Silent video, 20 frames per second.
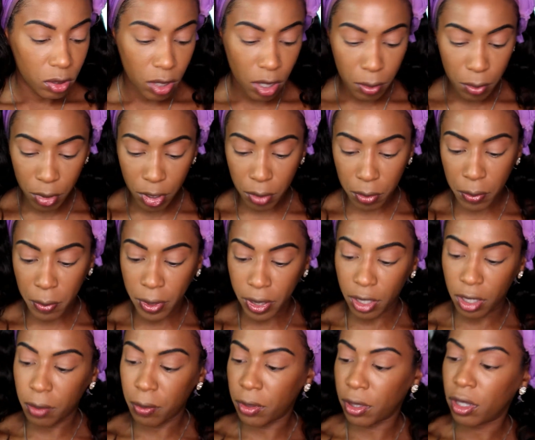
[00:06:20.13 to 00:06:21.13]
now I'm going to be picking
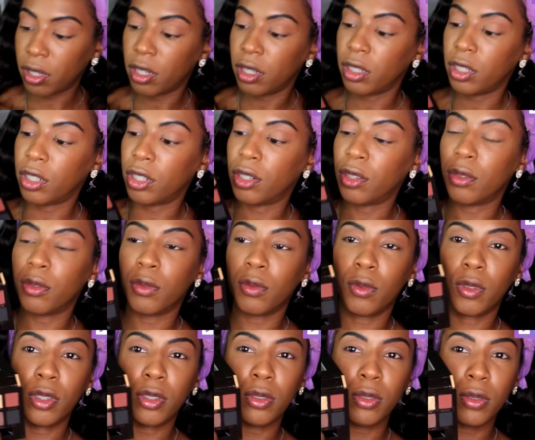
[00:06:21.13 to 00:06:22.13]
up the color
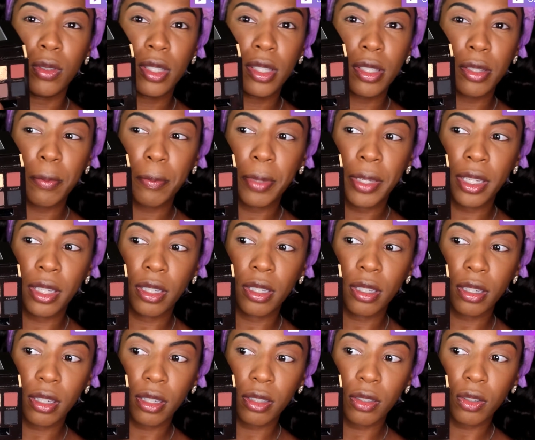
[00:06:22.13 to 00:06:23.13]
Rose
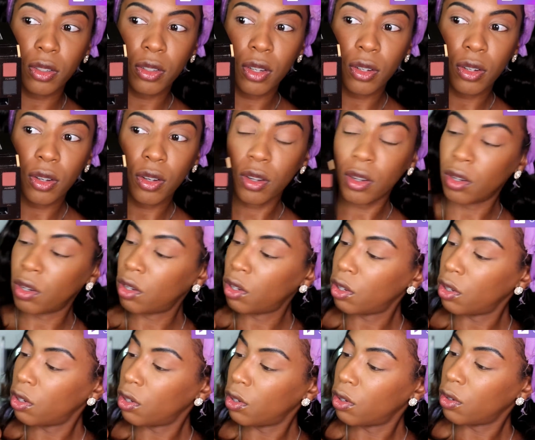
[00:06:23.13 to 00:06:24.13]
Pink.
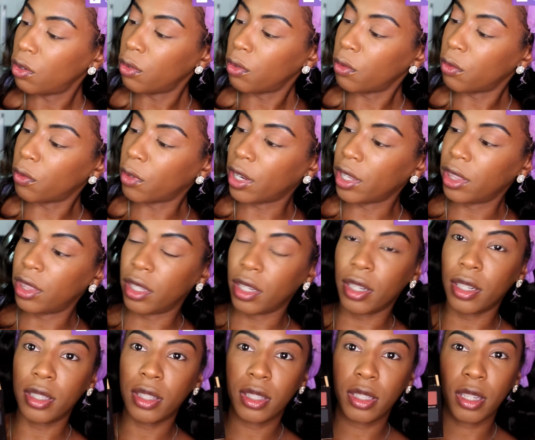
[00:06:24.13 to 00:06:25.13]
Right there,
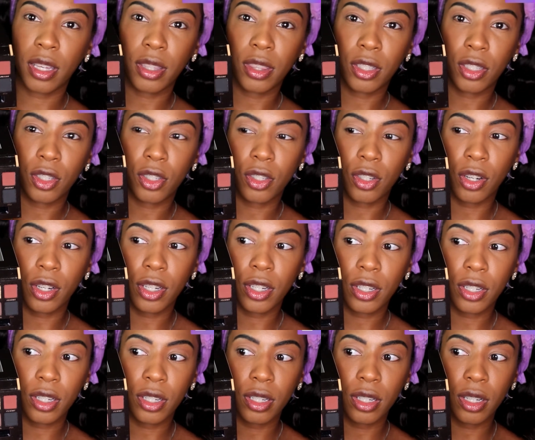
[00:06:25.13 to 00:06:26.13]
it's not the
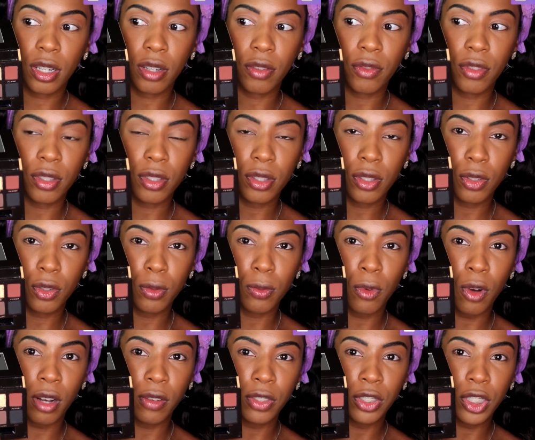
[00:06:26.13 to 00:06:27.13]
darker of the two
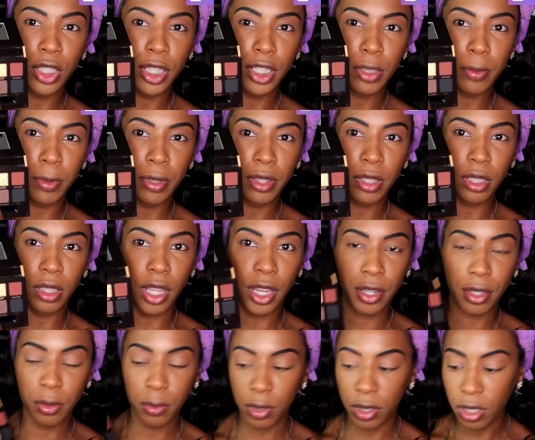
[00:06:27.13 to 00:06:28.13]
mauve shades, but the
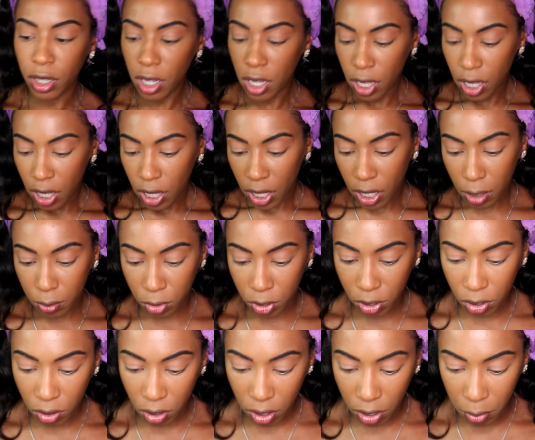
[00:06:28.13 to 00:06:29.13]
lighter one. And I'm
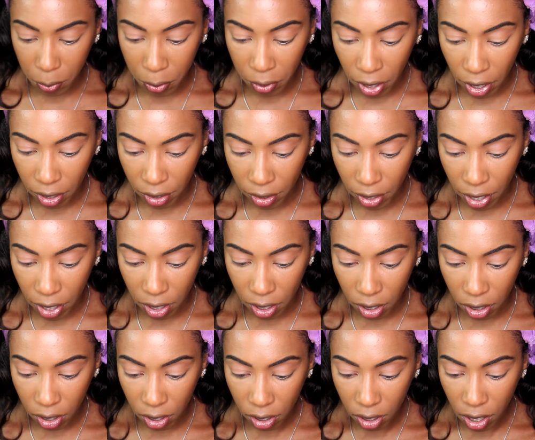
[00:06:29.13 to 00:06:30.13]
just going to apply that
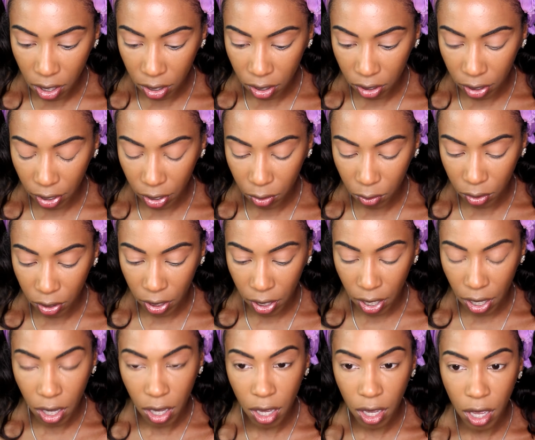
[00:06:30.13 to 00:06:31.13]
kind of like on the
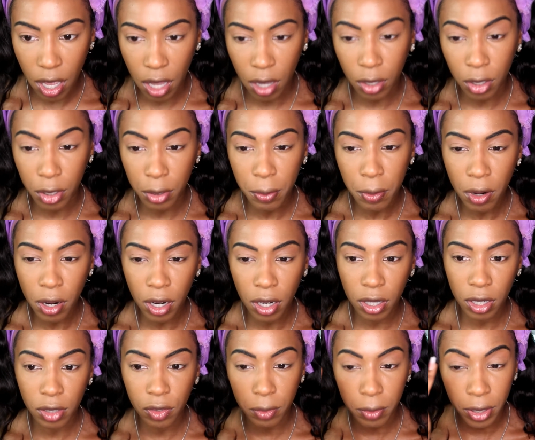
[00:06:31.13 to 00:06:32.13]
outer part
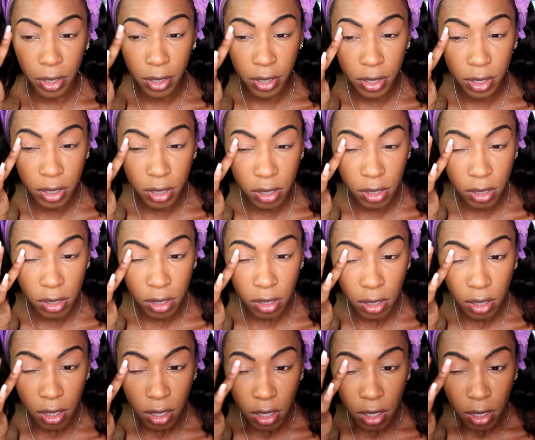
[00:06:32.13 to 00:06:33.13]
of my crease.
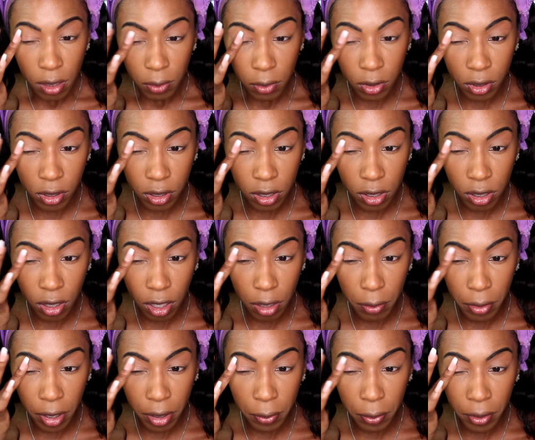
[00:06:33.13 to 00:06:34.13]
I'm going to start
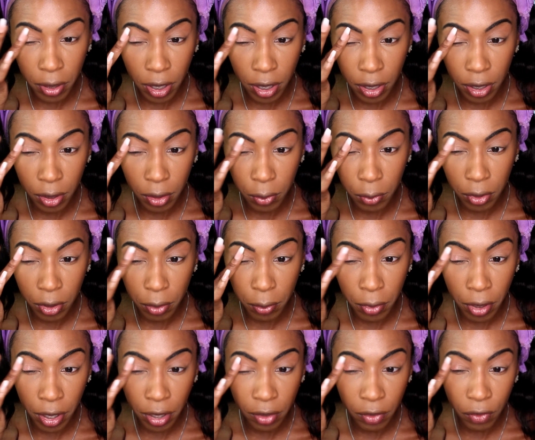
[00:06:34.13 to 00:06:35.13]
by applying it with
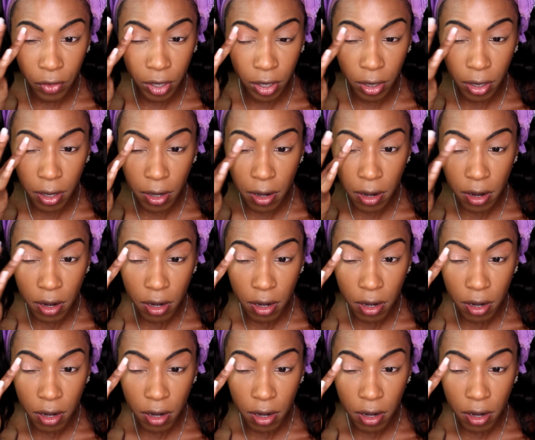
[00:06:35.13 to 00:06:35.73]
my finger.